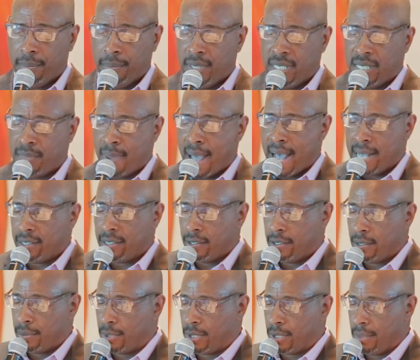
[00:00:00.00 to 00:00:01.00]
from this
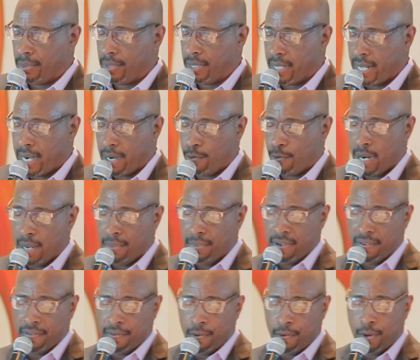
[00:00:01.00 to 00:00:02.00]
passage of scripture that I read
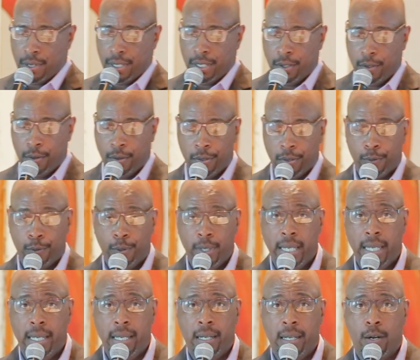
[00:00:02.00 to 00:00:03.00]
before you
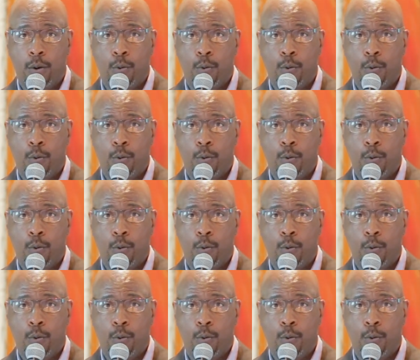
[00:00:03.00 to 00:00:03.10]
three